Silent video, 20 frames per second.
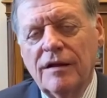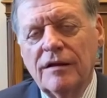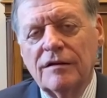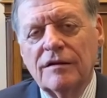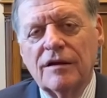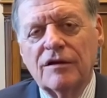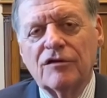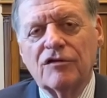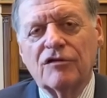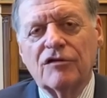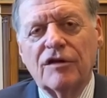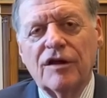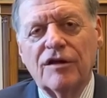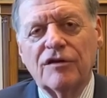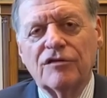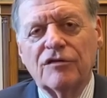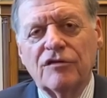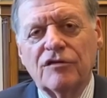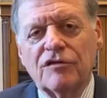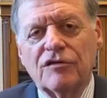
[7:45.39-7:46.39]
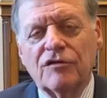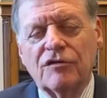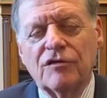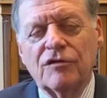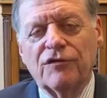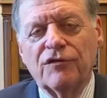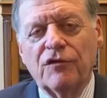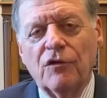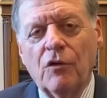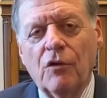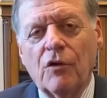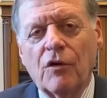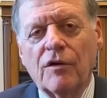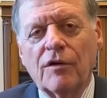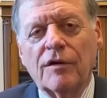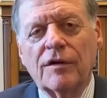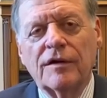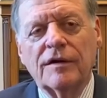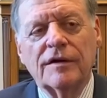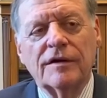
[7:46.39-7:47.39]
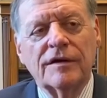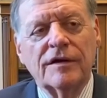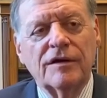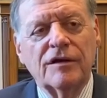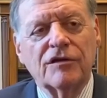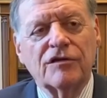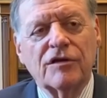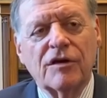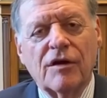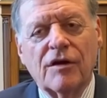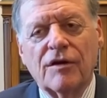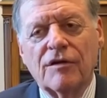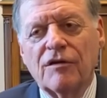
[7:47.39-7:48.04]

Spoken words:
legislation to the floor in this area.